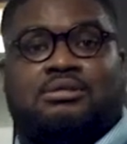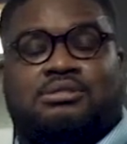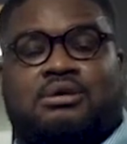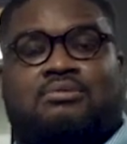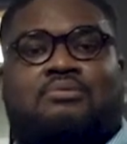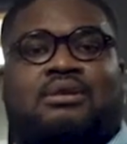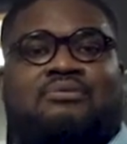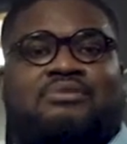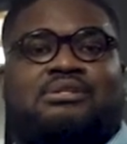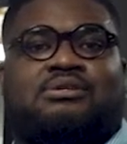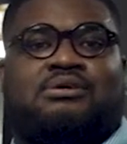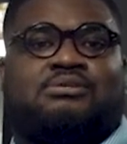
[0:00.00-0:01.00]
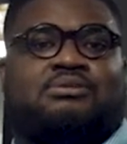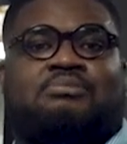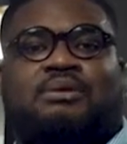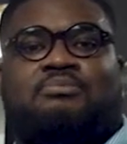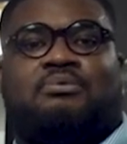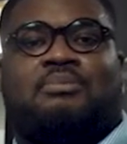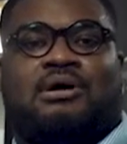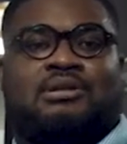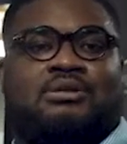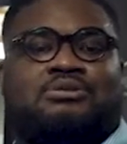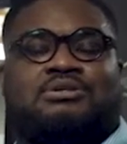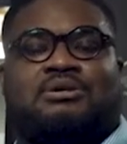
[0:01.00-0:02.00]
So whenever I talk to people
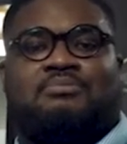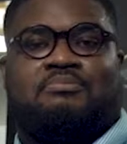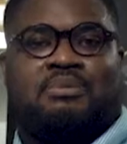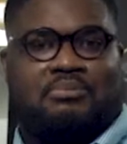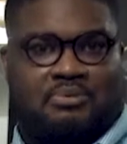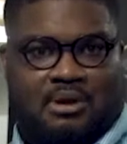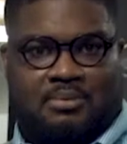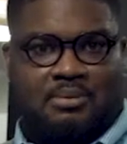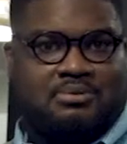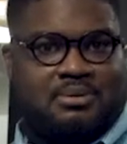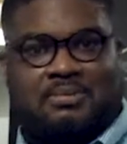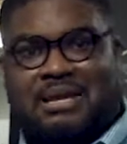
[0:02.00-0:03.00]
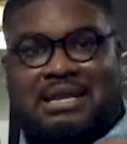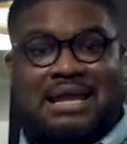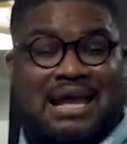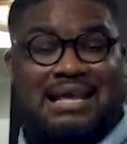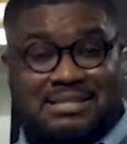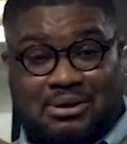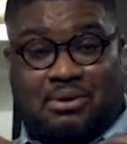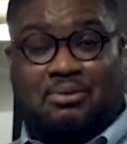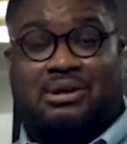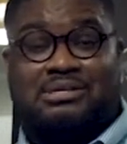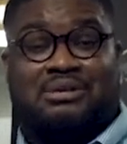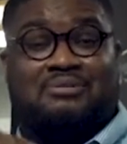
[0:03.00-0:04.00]
about leadership and people come up to me and ask a
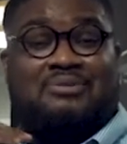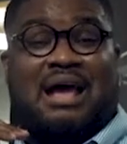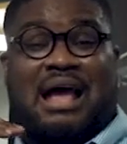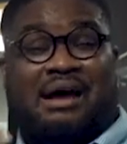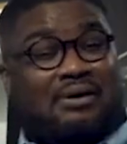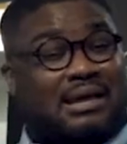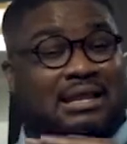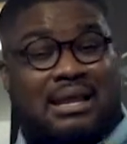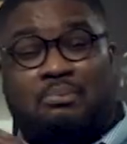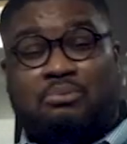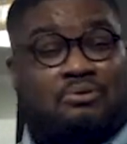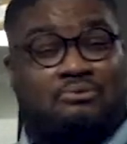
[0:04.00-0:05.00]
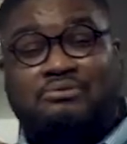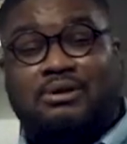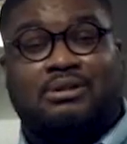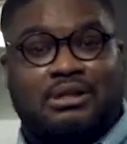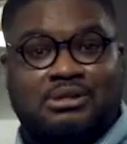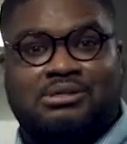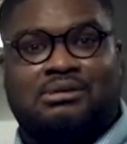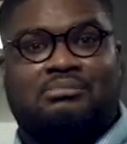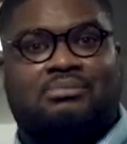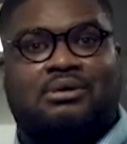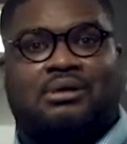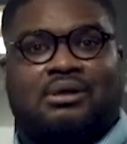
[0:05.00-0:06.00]
question of how can they improve their
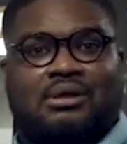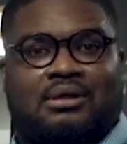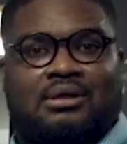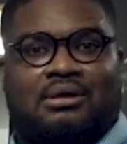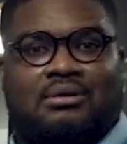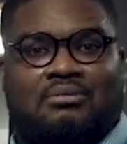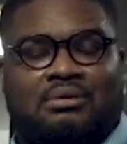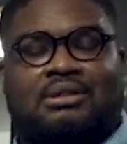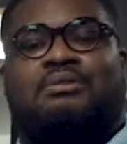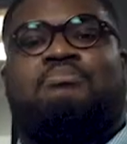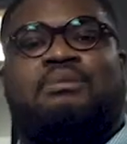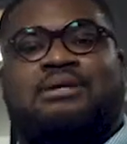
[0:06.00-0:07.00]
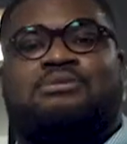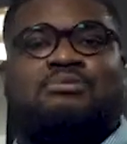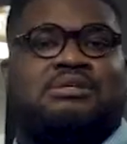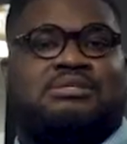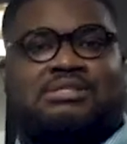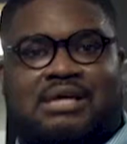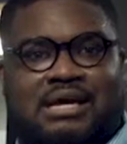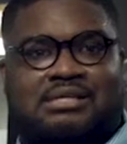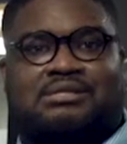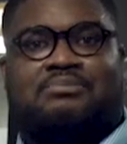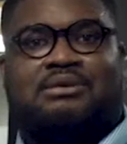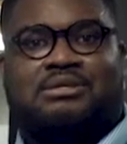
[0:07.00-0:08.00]
leadership, one of the biggest questions I
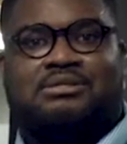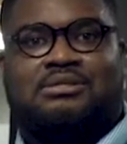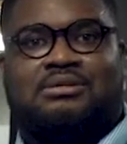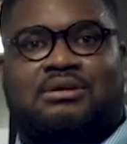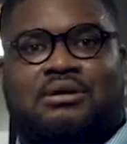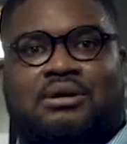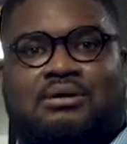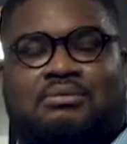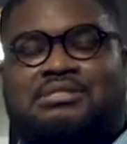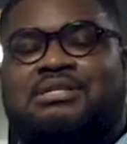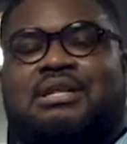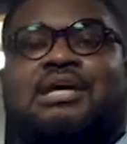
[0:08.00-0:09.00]
ask them is, what's the